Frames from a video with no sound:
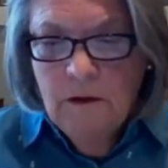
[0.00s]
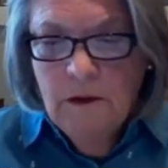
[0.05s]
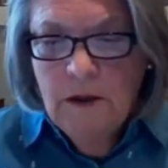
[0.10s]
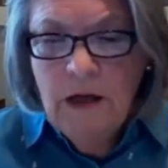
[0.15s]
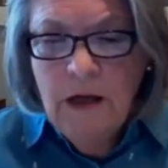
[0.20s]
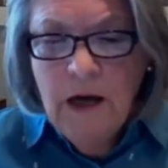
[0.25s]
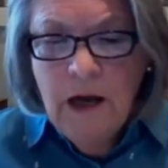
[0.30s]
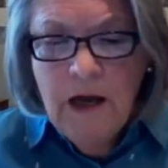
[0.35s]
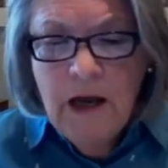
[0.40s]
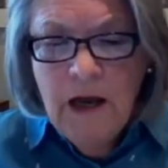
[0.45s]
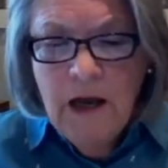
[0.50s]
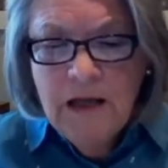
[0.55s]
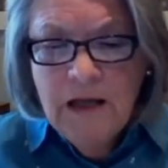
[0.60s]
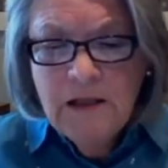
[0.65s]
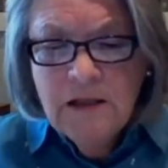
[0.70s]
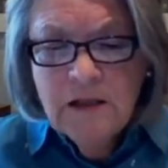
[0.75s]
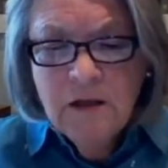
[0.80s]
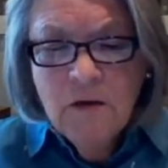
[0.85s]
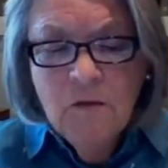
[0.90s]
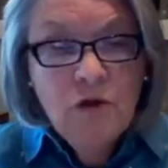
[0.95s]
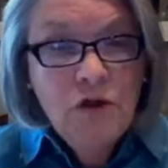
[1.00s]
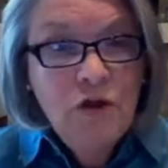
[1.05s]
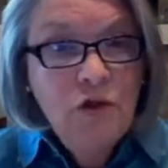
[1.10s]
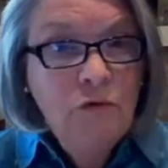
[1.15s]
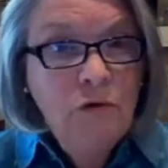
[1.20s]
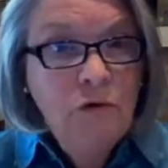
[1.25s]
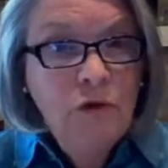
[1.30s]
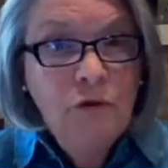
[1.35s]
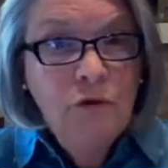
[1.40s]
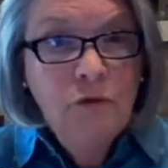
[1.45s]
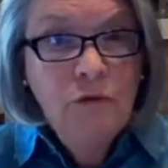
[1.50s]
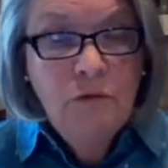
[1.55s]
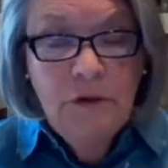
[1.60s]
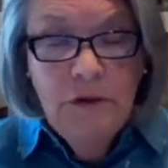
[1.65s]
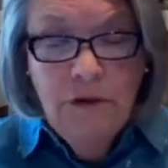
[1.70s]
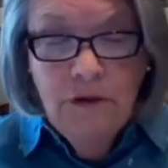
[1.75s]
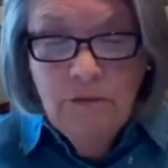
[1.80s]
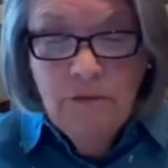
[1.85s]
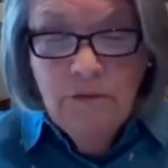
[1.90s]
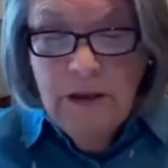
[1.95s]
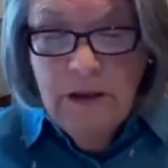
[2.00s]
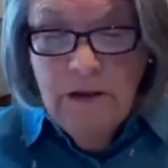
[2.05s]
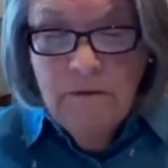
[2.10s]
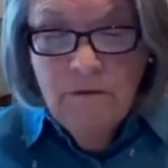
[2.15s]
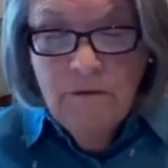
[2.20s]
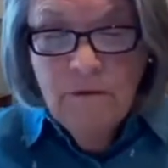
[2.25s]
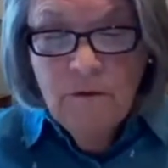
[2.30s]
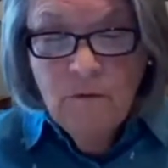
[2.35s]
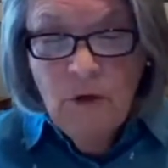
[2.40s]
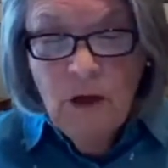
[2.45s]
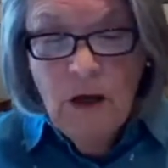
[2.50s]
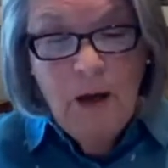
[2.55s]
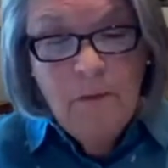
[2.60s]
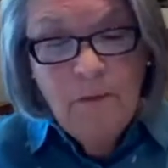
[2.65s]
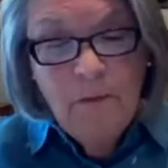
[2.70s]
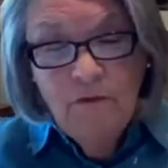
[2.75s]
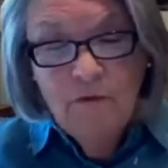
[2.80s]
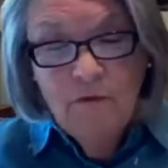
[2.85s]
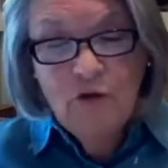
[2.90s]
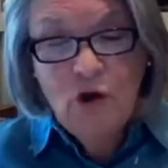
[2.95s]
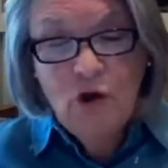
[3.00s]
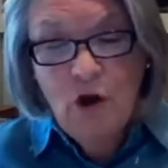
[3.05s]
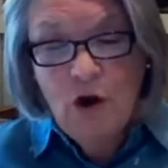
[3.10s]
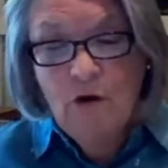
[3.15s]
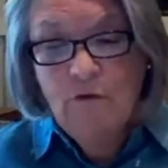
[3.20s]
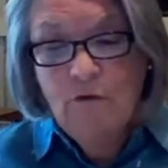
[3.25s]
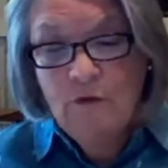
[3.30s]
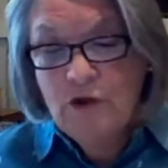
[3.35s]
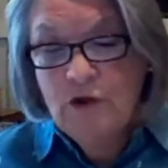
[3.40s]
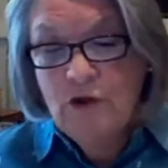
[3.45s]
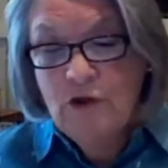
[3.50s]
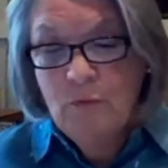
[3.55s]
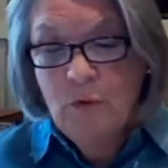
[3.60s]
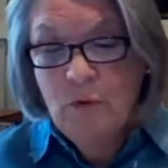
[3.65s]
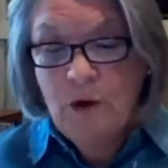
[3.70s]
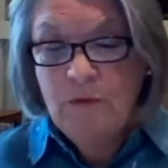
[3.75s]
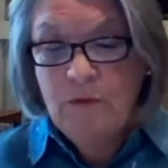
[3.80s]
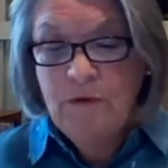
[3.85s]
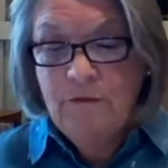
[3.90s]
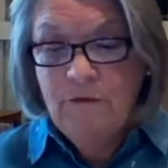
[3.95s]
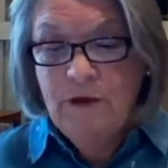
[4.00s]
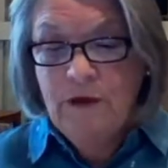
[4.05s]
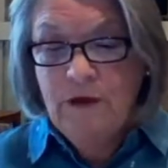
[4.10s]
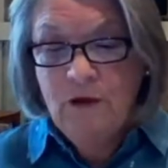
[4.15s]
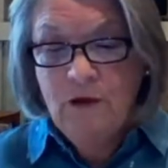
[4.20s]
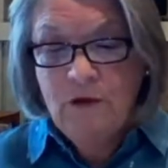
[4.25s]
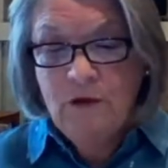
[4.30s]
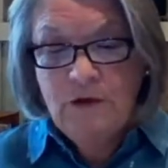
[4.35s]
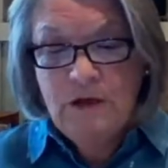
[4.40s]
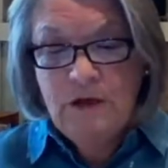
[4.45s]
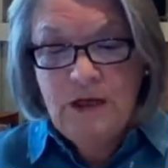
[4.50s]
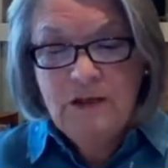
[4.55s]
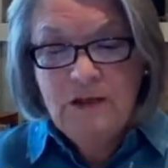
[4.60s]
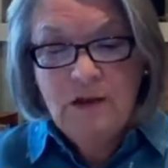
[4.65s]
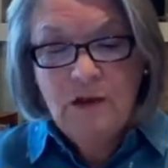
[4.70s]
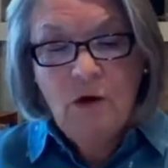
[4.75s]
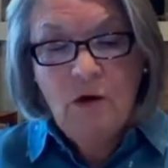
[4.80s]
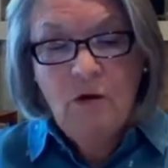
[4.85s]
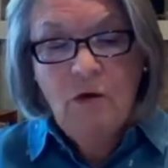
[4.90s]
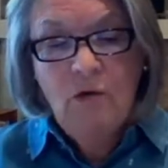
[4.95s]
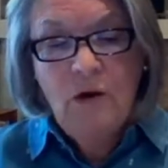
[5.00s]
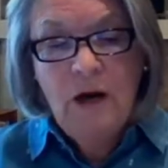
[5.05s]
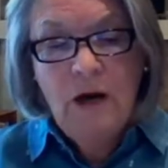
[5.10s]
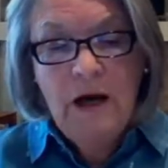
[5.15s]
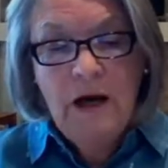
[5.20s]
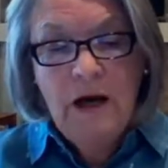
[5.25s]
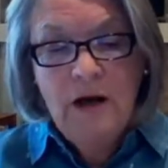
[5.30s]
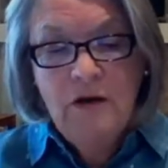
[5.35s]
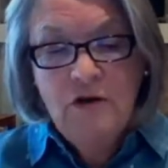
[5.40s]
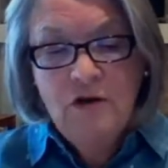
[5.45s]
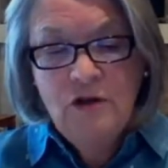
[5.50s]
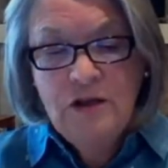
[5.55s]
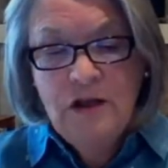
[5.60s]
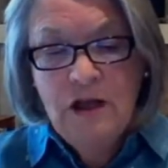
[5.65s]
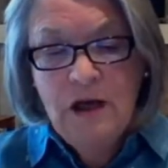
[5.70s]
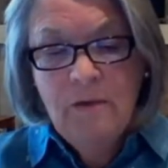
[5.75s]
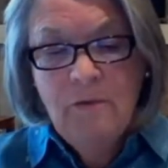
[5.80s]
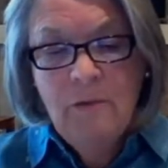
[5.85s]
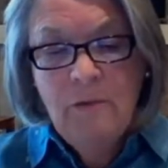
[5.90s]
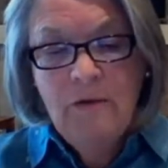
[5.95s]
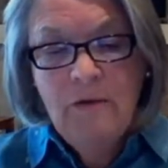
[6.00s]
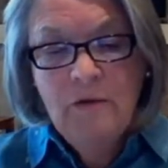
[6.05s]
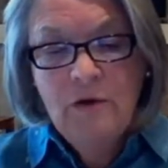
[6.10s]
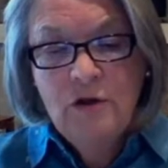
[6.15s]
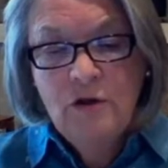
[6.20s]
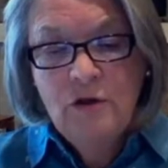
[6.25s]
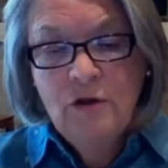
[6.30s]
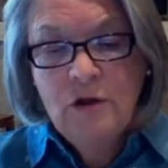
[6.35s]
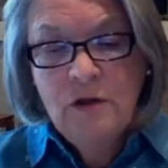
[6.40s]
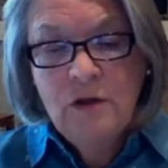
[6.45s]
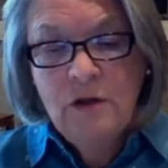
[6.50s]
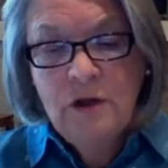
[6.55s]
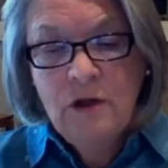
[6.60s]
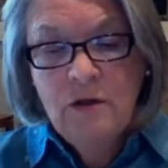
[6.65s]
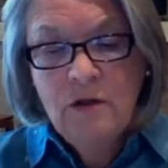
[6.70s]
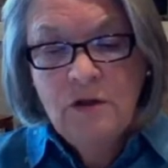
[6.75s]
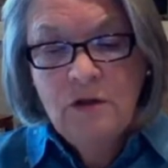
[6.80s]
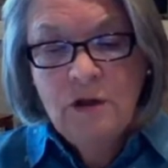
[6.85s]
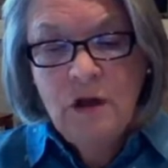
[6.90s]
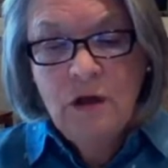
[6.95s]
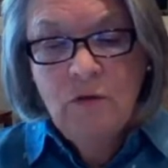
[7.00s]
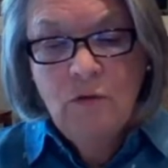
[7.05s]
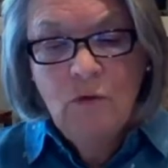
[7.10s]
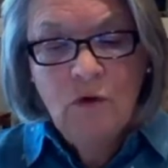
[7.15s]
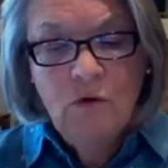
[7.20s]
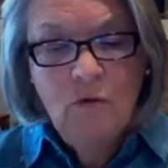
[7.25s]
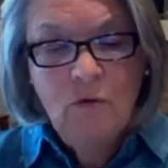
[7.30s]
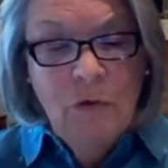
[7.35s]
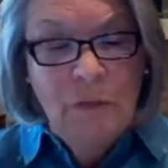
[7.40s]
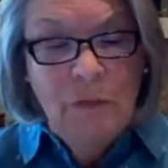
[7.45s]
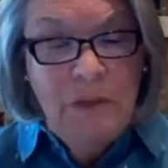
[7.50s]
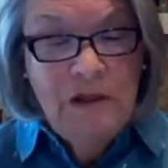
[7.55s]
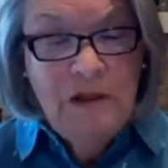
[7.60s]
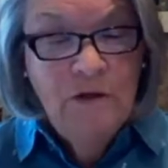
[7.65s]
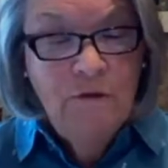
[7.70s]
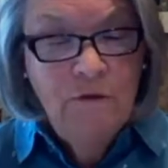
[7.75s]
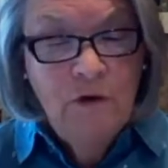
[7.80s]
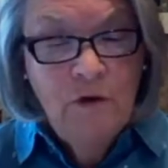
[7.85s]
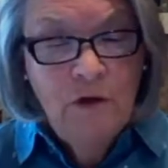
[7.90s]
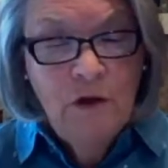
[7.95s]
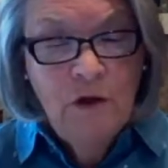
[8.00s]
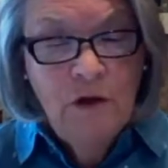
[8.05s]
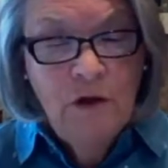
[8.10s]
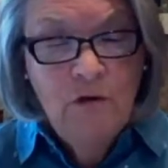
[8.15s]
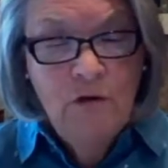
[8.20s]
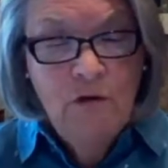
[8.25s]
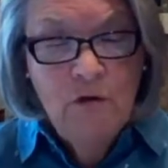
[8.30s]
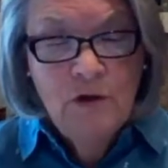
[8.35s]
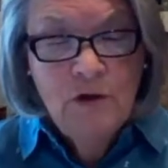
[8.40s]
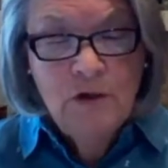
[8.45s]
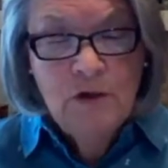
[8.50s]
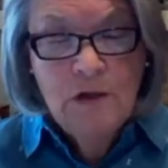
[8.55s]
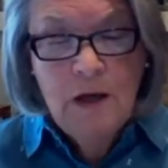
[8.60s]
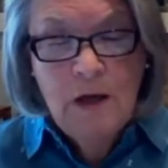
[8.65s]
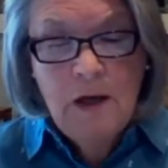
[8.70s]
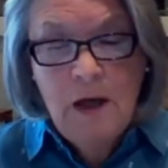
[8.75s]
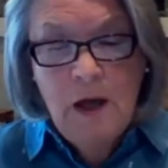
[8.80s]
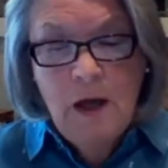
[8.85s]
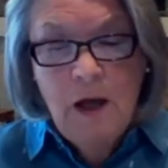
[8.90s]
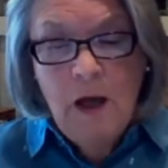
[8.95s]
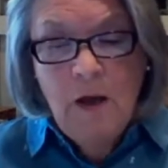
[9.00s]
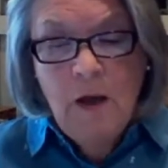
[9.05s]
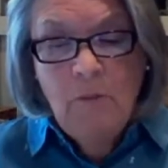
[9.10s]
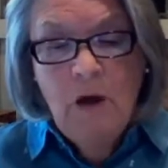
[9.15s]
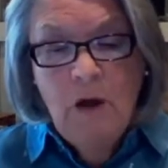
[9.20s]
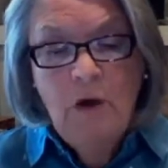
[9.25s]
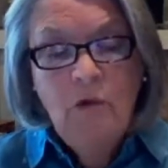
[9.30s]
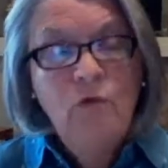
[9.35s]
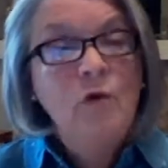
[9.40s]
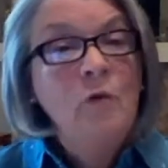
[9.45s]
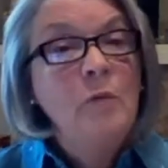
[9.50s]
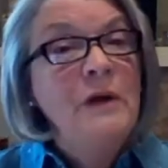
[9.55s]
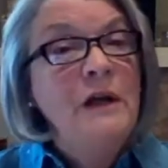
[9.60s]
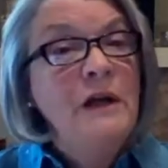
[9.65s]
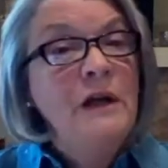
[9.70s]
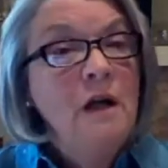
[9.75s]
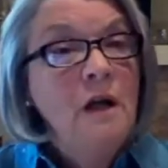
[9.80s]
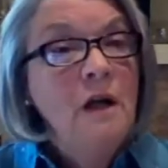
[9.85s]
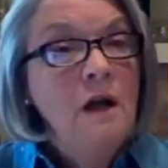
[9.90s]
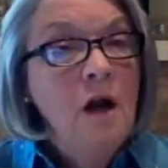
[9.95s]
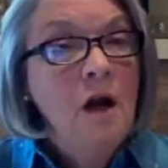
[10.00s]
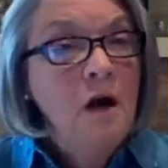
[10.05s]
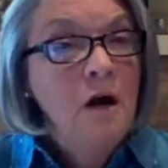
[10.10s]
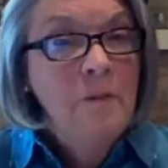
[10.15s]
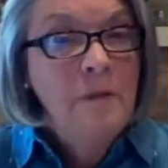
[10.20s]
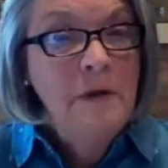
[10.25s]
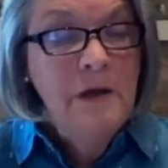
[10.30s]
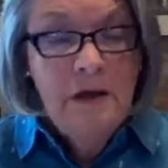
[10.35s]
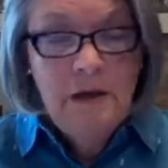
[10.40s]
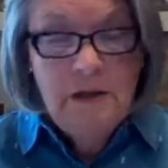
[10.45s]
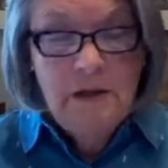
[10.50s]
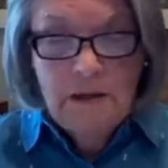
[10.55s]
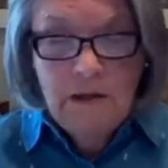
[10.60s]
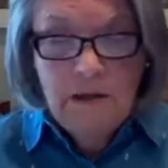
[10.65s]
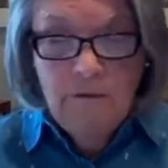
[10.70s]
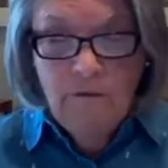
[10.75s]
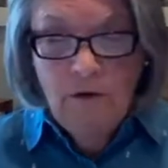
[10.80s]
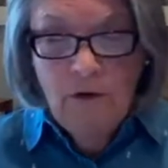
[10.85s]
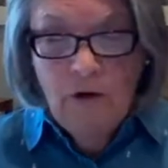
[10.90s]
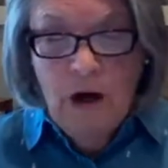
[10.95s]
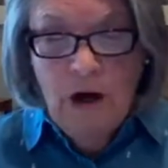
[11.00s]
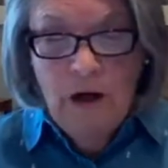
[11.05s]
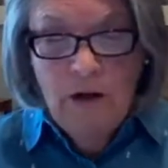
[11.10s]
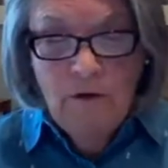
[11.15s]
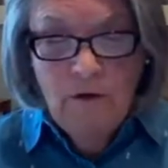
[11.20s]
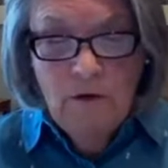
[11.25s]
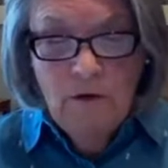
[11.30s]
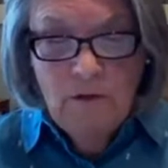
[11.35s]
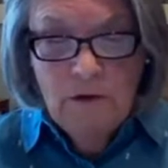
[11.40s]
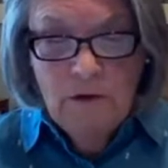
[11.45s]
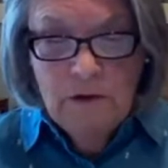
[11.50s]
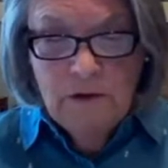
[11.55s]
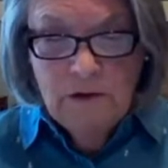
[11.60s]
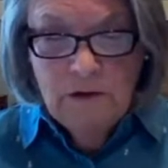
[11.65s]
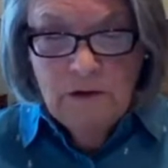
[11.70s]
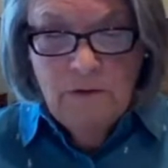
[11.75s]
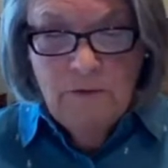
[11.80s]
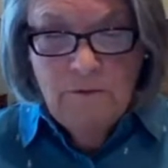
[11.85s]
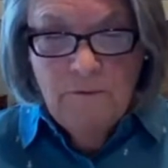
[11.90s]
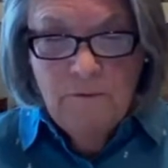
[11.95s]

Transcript: Can I ask what you will do when you leave? Well, I'm a photographer, as you probably figured out days ago, and I understand my return to the outside world will be different than yours but it will be, not be easy for either of us.